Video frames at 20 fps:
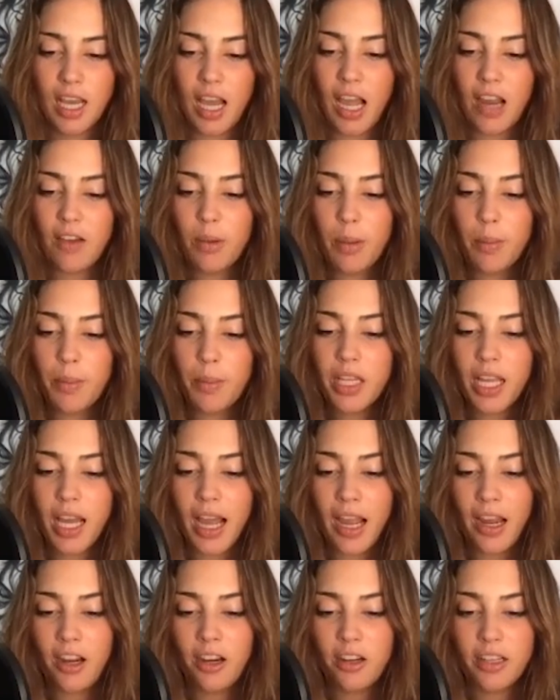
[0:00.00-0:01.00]
I remember the
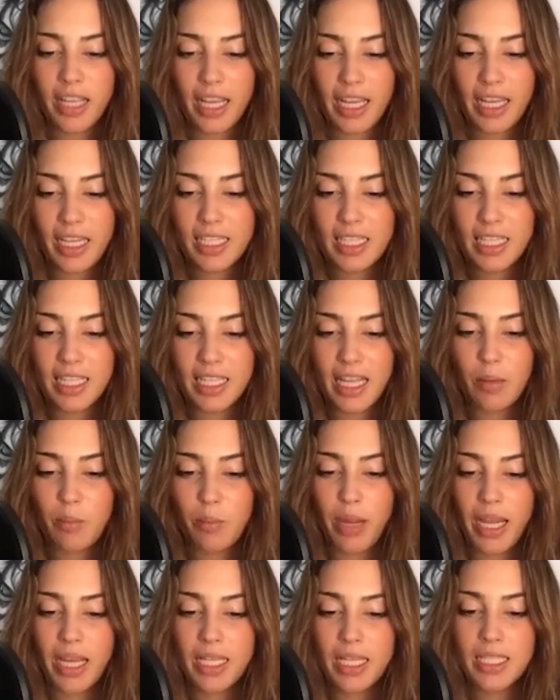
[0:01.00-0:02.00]
Iron Gate. It
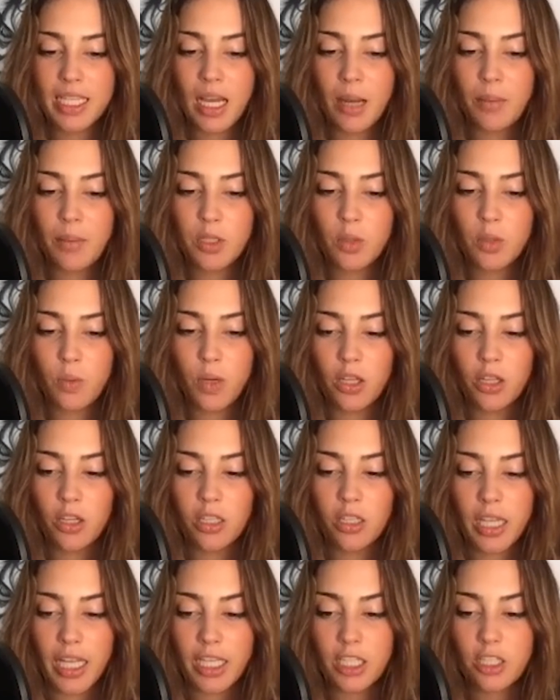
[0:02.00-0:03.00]
then pans up to what
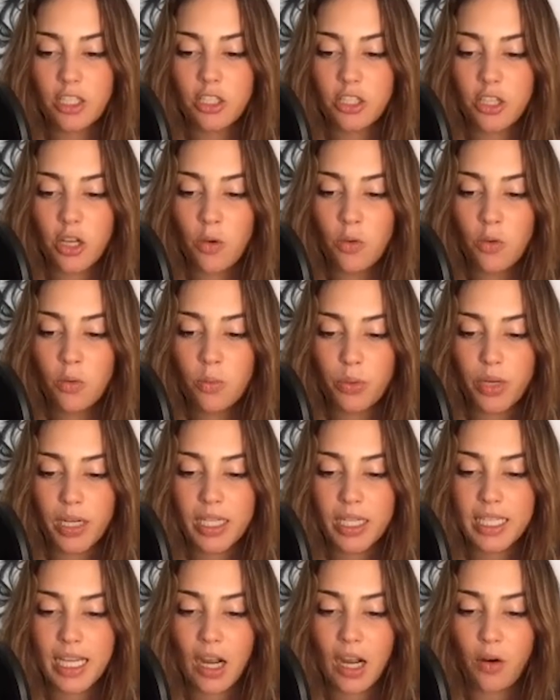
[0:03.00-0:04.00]
looked like stone
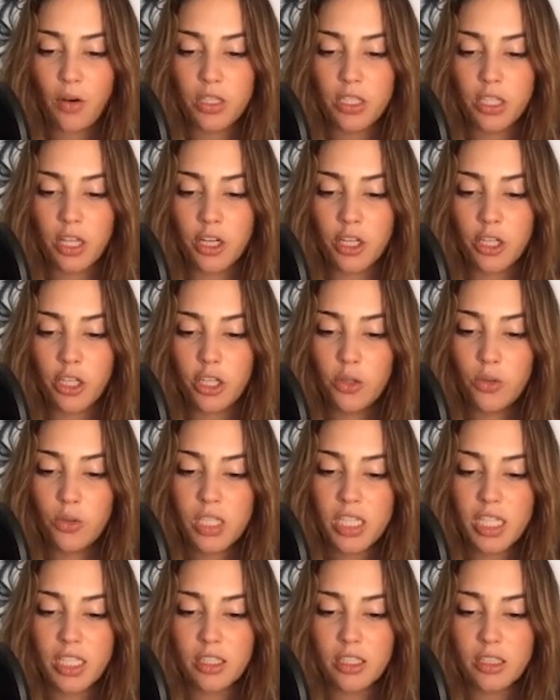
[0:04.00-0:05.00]
brick towers on a
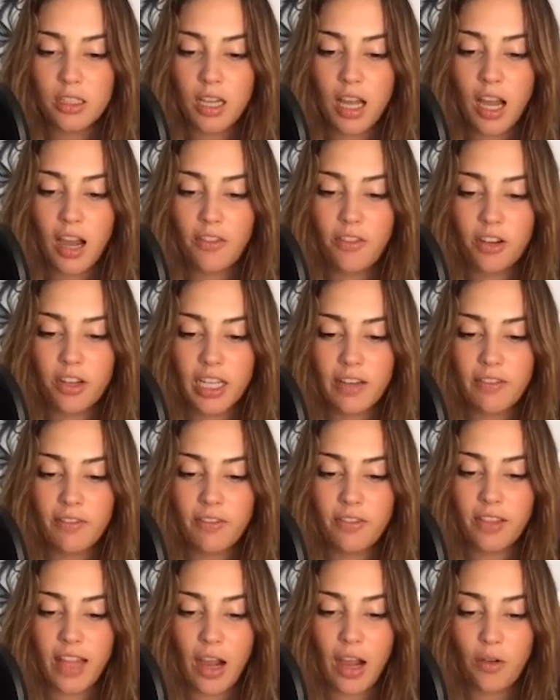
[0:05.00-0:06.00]
huge hill covered in
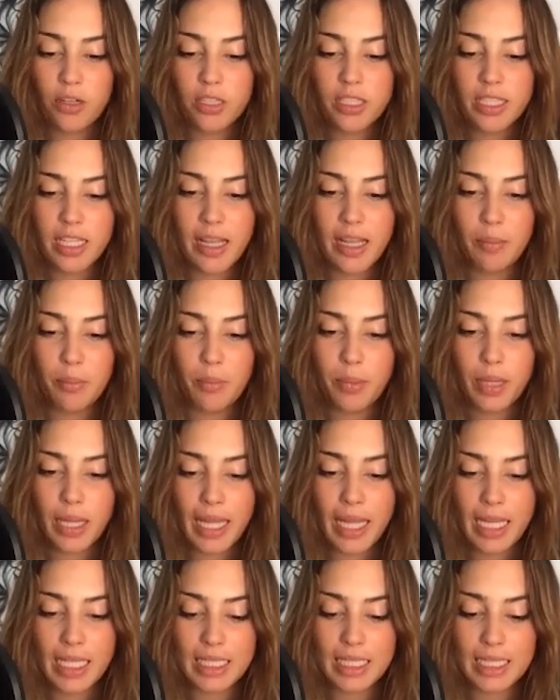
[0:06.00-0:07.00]
flowers and
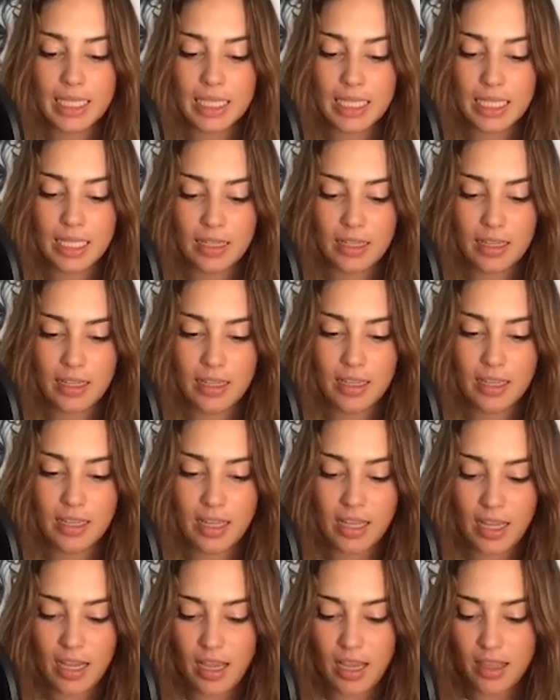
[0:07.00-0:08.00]
plants.
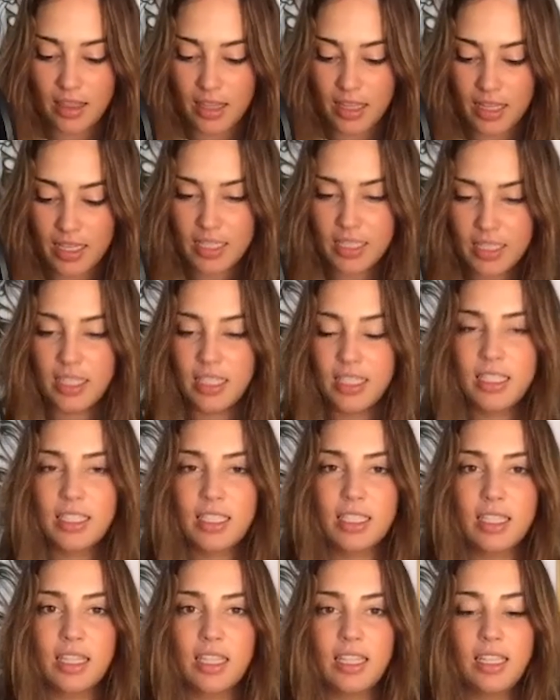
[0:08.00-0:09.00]
And this
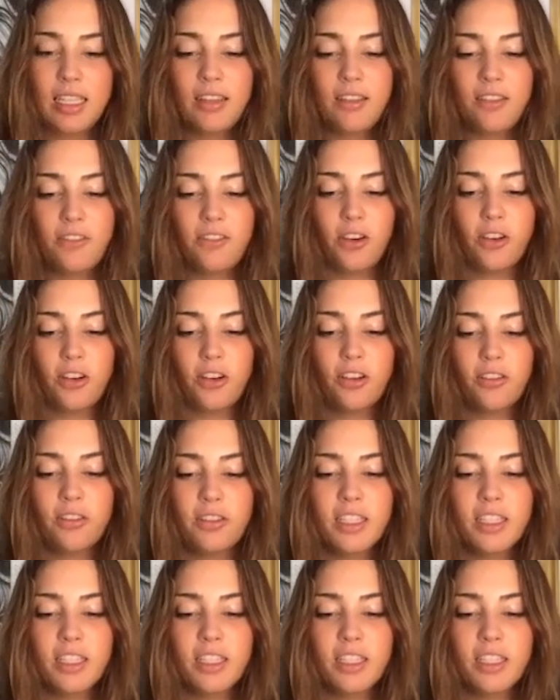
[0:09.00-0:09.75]
is the photo.